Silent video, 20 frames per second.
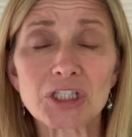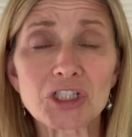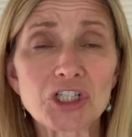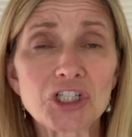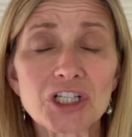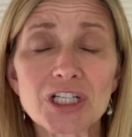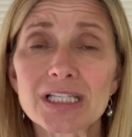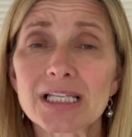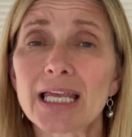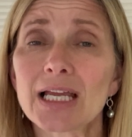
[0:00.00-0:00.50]

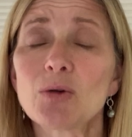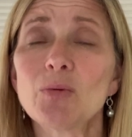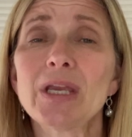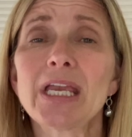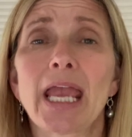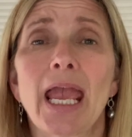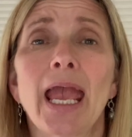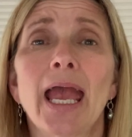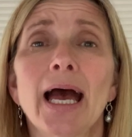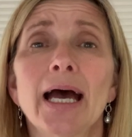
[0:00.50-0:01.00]
just like we
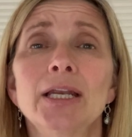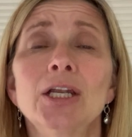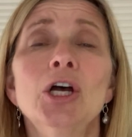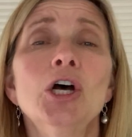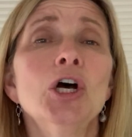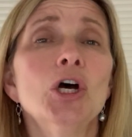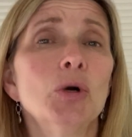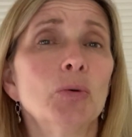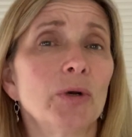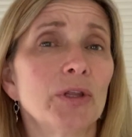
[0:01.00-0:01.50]
can
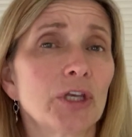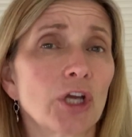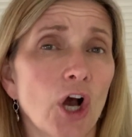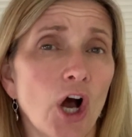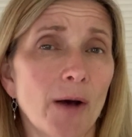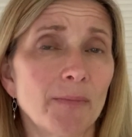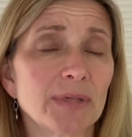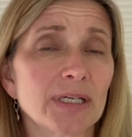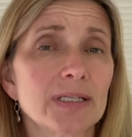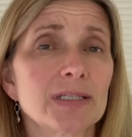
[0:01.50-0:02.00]
with
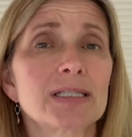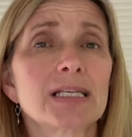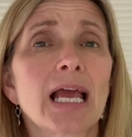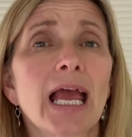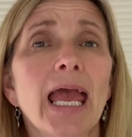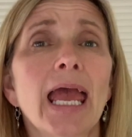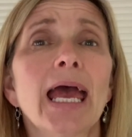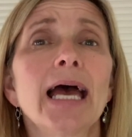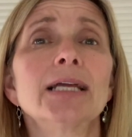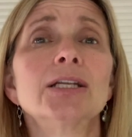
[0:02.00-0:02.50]
calmness
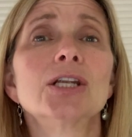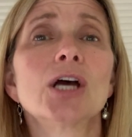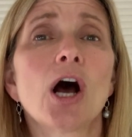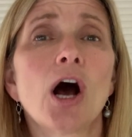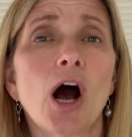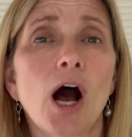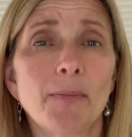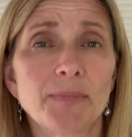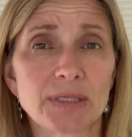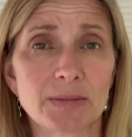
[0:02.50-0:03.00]
and
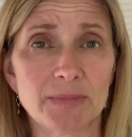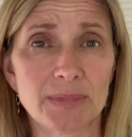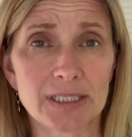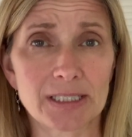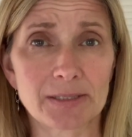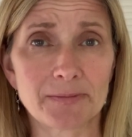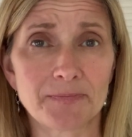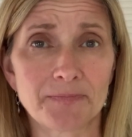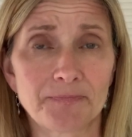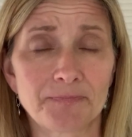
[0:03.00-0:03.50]

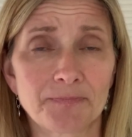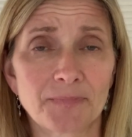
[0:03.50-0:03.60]
optimism.